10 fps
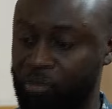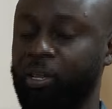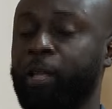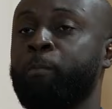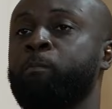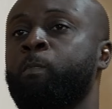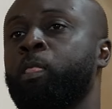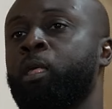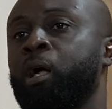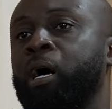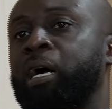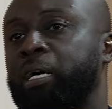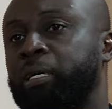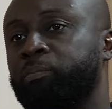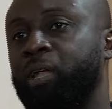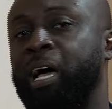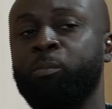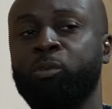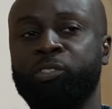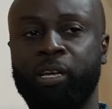said,
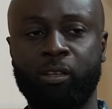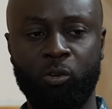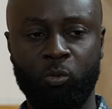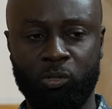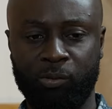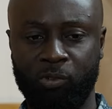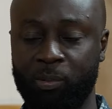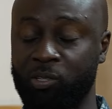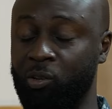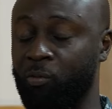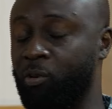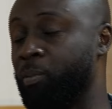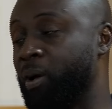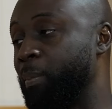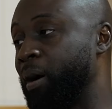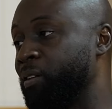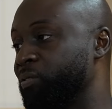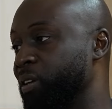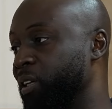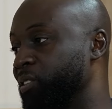Admiral Tidd, who was a former SOUTHCOM commander,
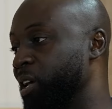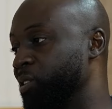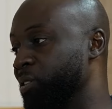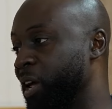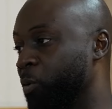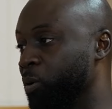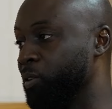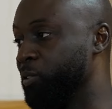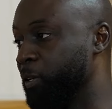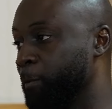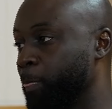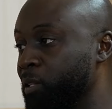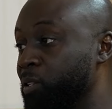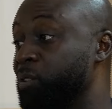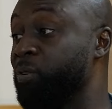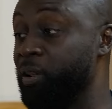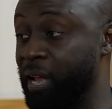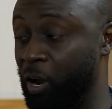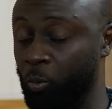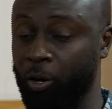said it takes a network to defeat a
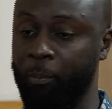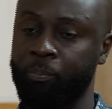network.